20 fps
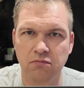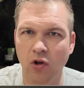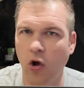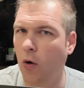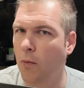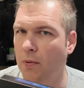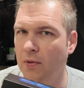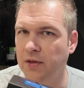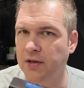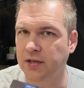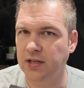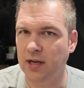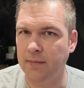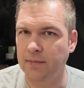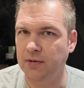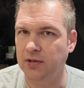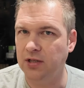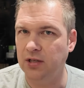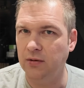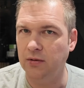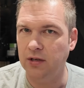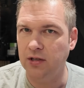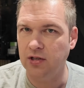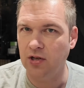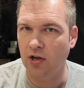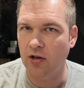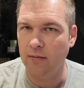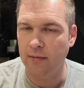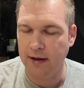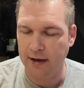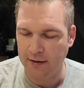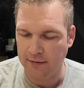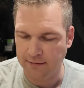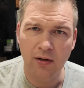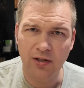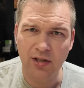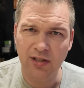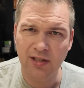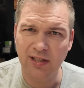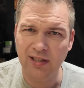open this up and see what it's all about.
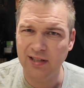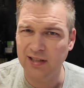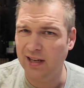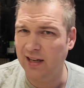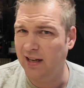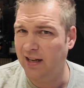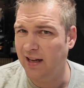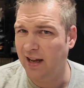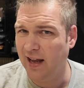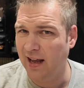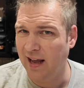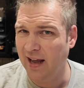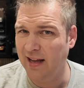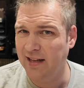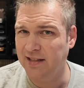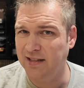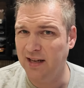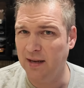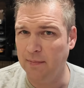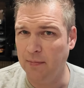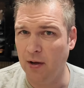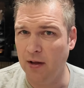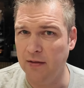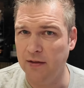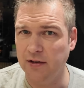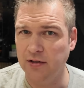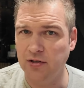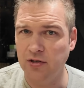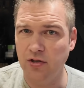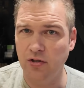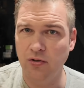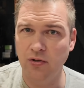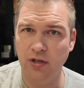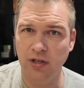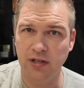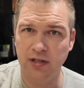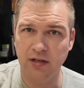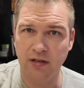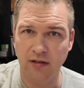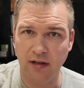Just as a heads up on this too,
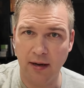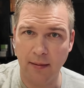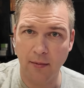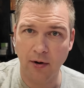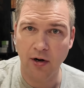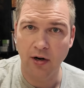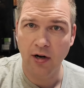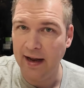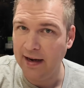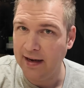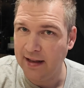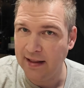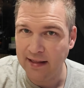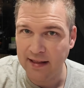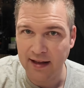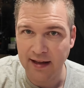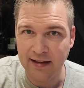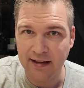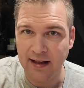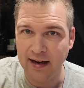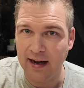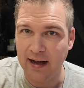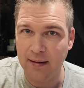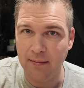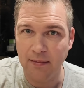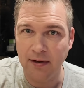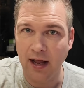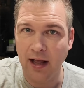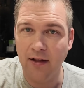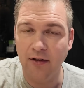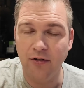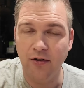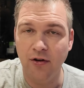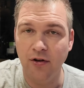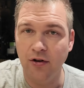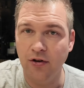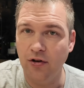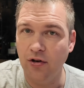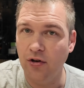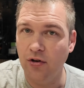disclaimer, anything that I'm telling you
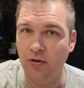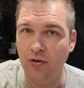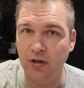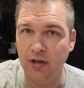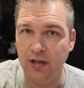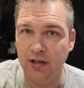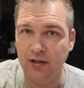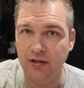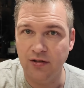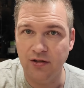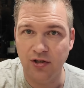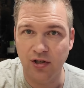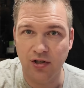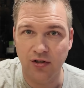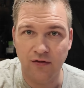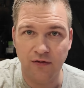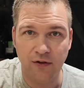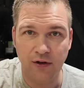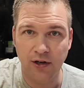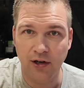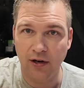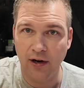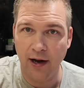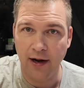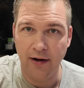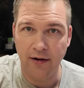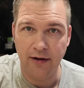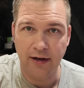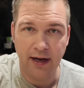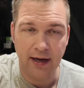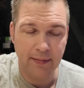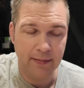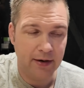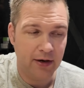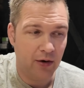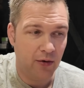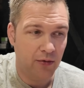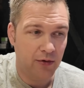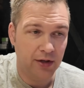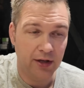to do is just for your
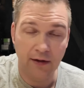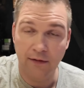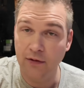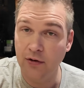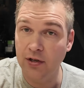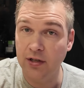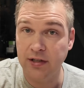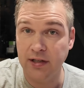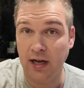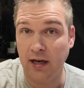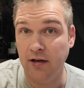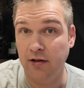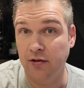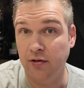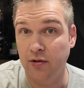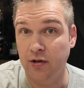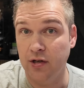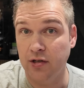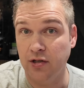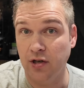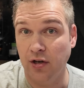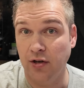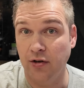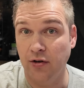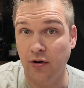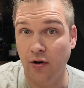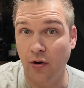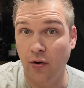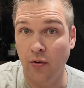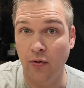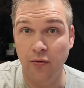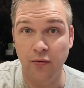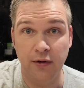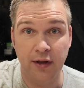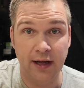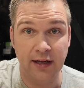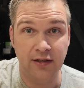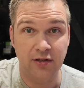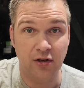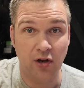entertainment only. If you decide to do this on your own,
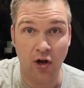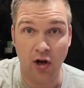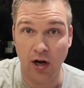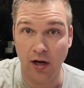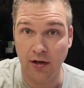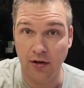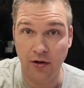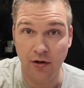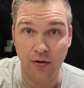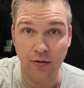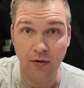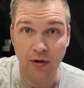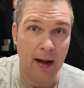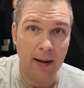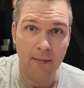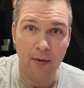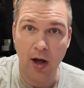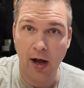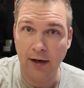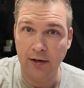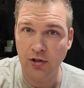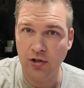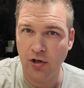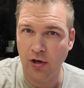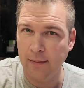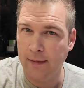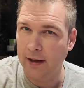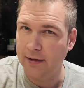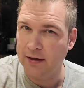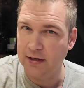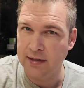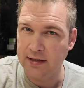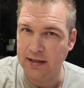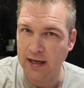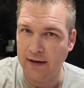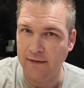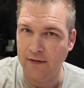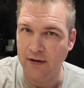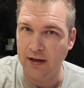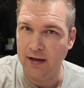that's on you. I'm not sure about the
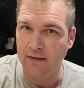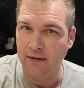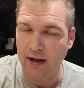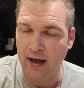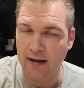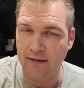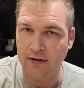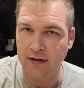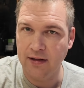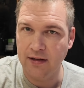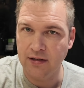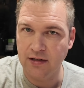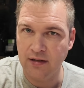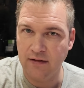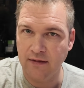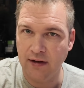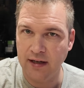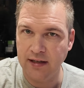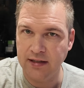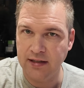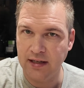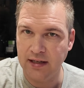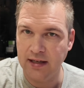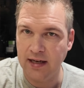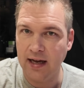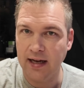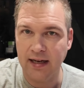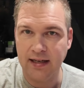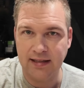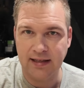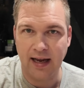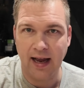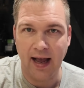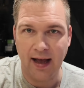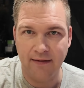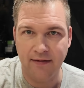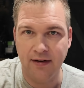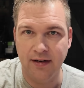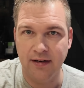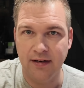safety of having this device in yet because I
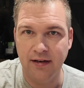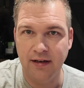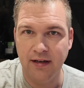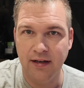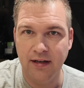haven't